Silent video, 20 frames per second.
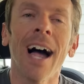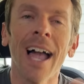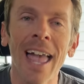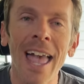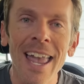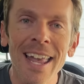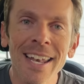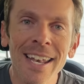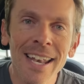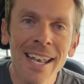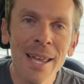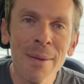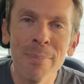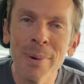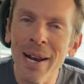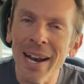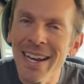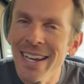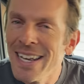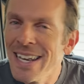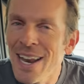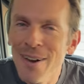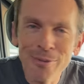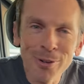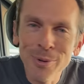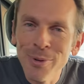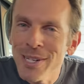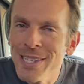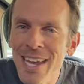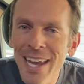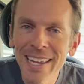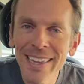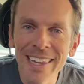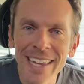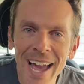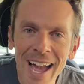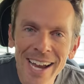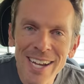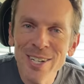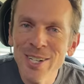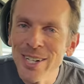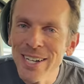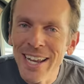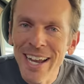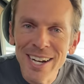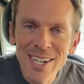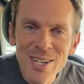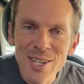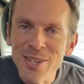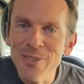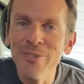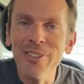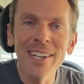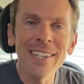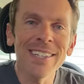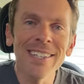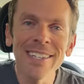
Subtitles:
hated it, but I never would take the action to actually fix